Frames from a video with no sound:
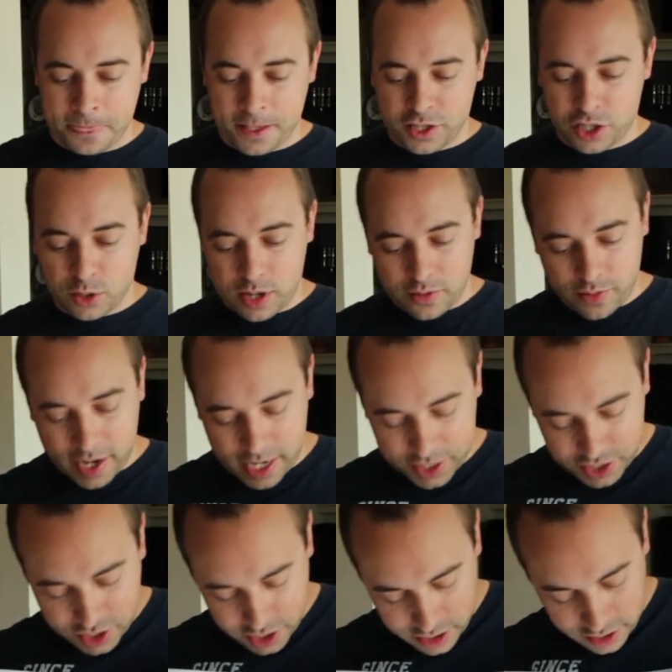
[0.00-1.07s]
So I've got
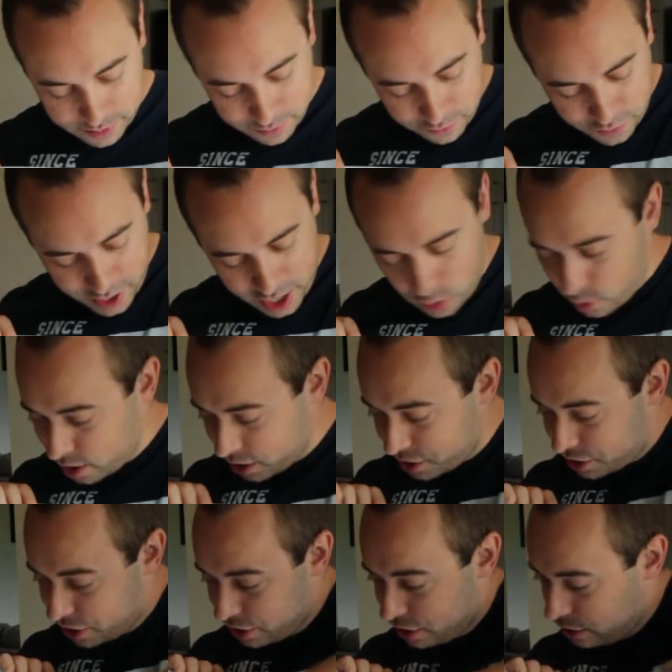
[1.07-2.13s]
some
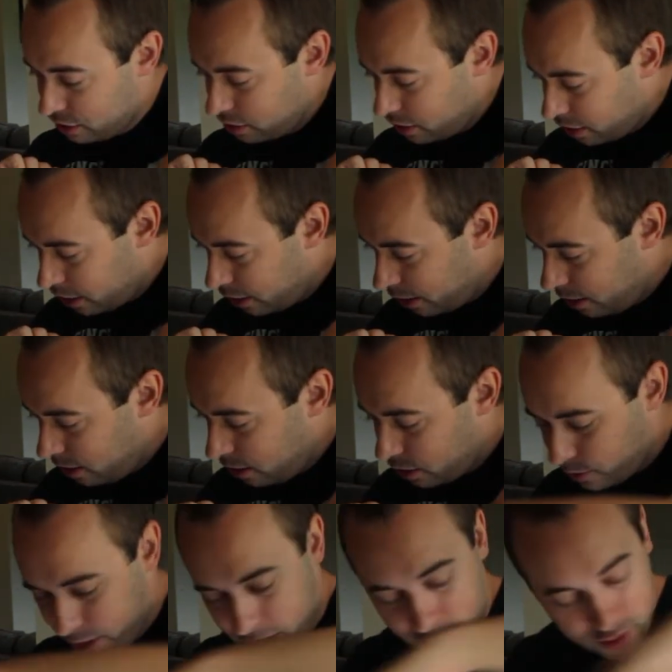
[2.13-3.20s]
fireworks all
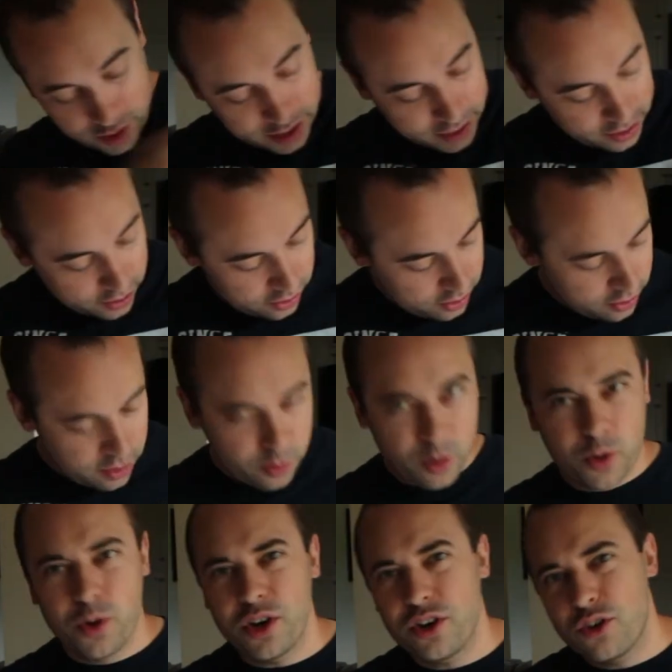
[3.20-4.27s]
around here. We
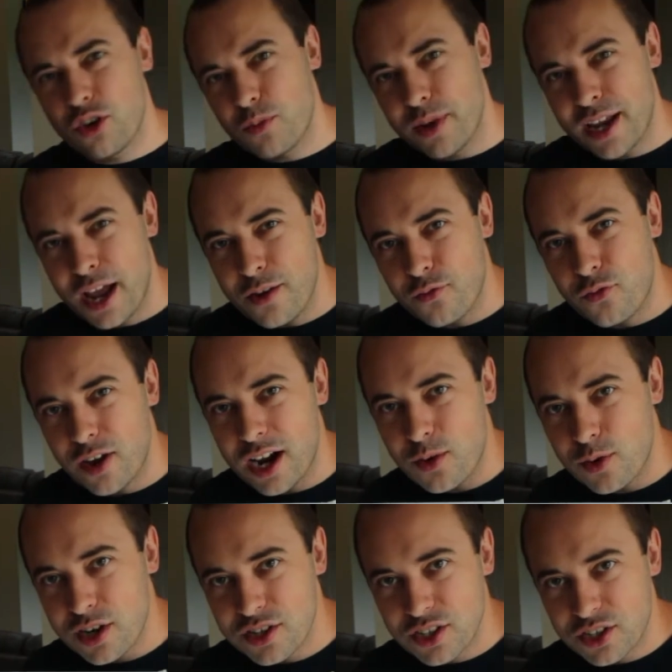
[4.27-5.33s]
wouldn't normally have
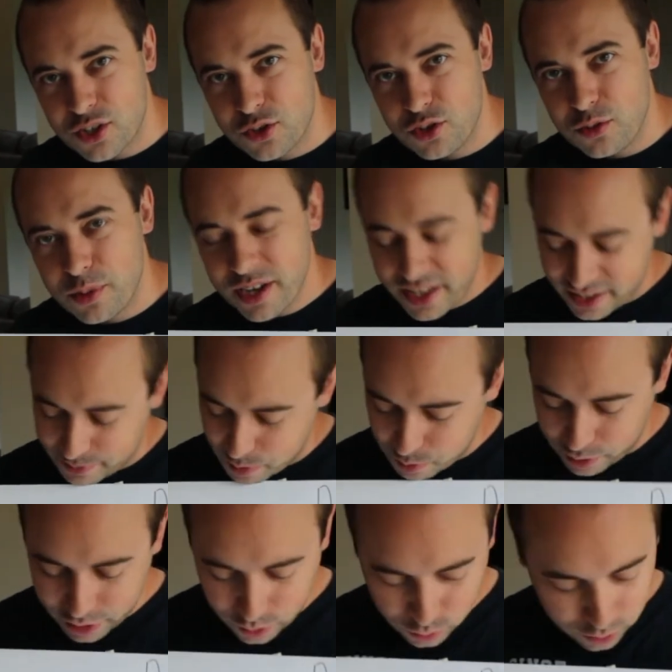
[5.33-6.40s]
fireworks at school, but I think it'd be
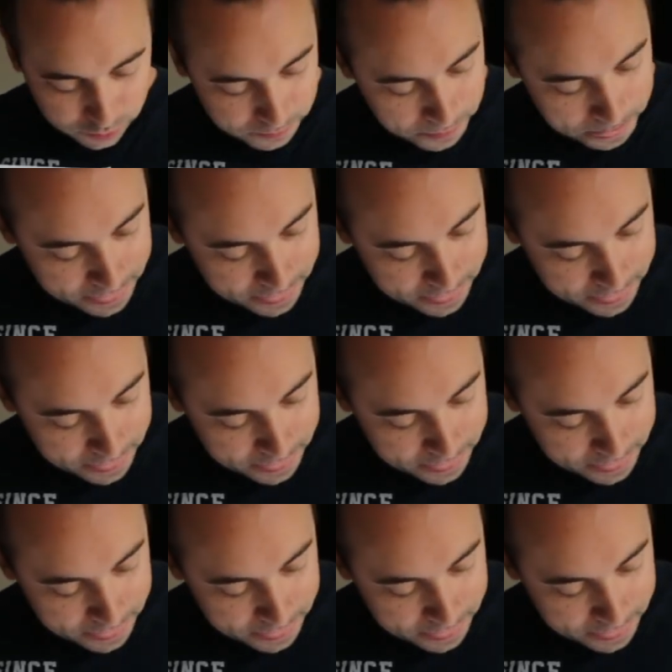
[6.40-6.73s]
pretty cool.